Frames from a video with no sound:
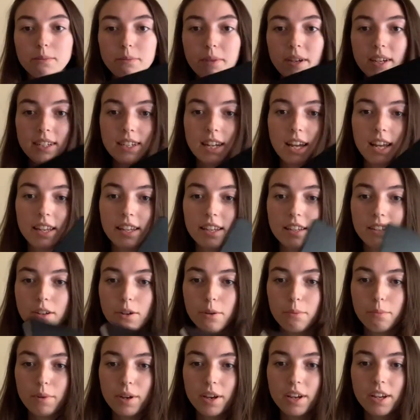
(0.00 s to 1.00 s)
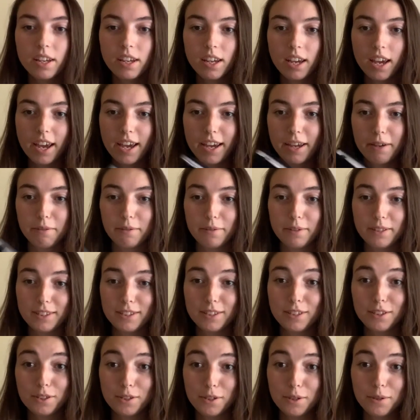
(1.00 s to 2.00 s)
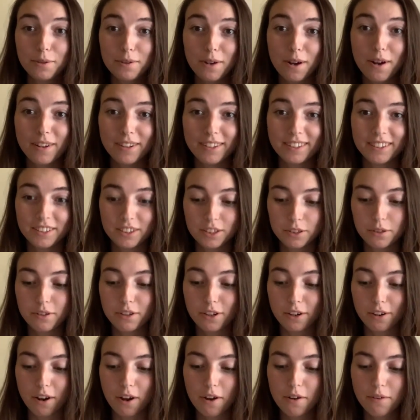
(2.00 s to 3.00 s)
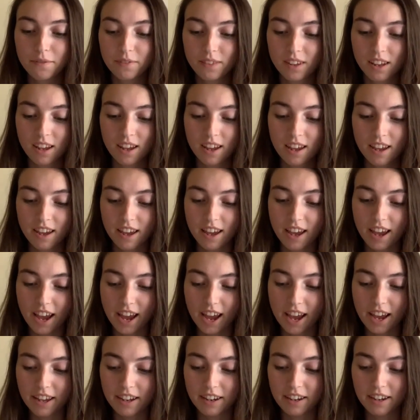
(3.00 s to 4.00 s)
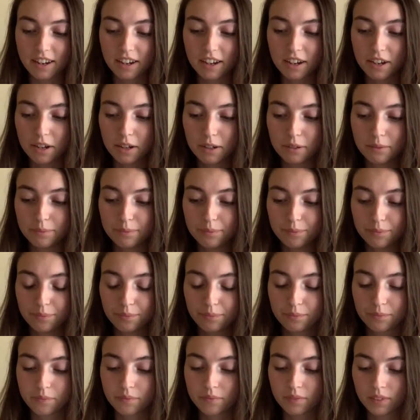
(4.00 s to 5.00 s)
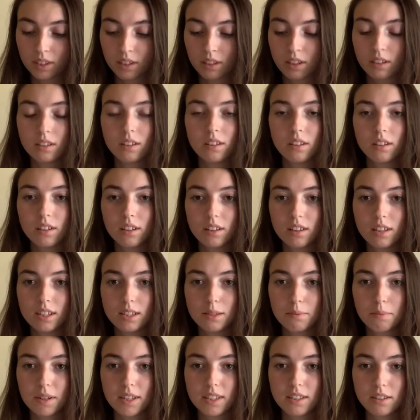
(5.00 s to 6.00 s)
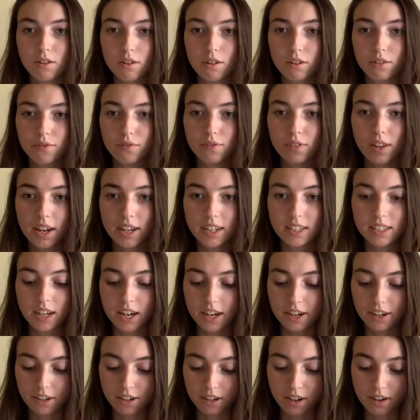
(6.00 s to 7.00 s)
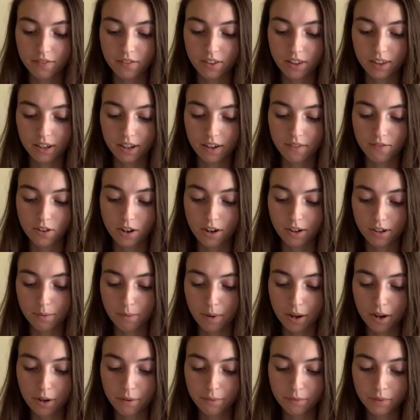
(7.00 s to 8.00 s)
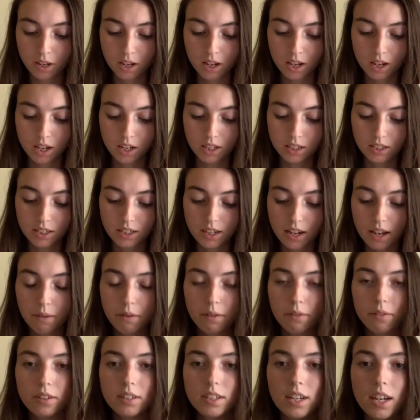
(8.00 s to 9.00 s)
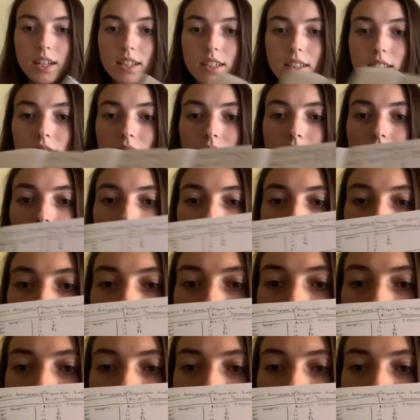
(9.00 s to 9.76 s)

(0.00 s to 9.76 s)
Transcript: my Italian notebook. It was two, two euro at um, this place called Flying Tiger. I feel like I've talked about it. Today we were tested on